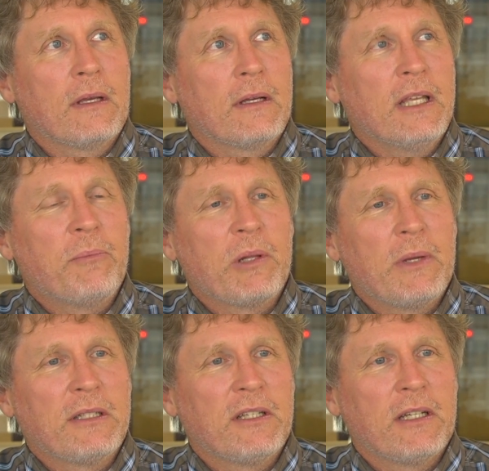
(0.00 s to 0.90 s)

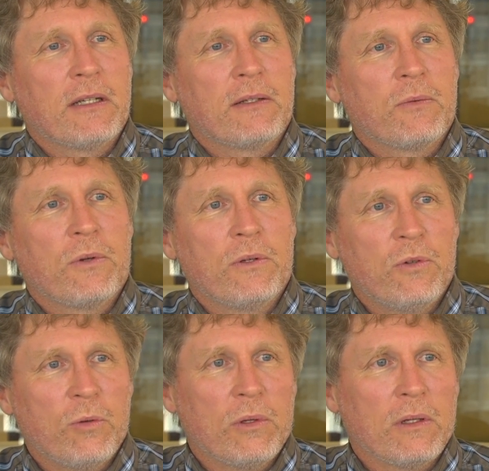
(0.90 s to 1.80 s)
implementing
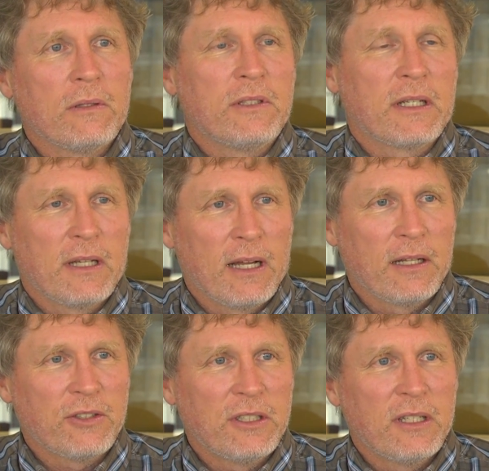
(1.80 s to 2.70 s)
renewable
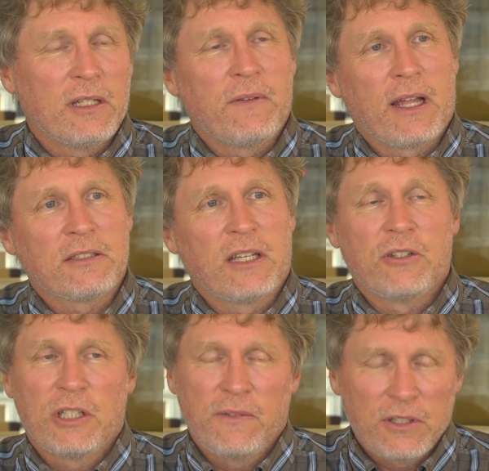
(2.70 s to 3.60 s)
technologies and advanced
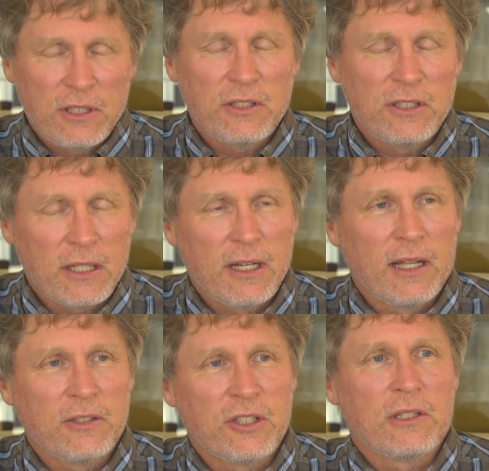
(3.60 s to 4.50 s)
energy efficient
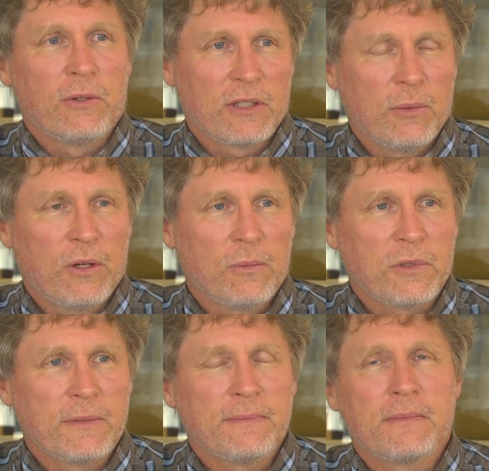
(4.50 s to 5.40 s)
technologies in low-income homes.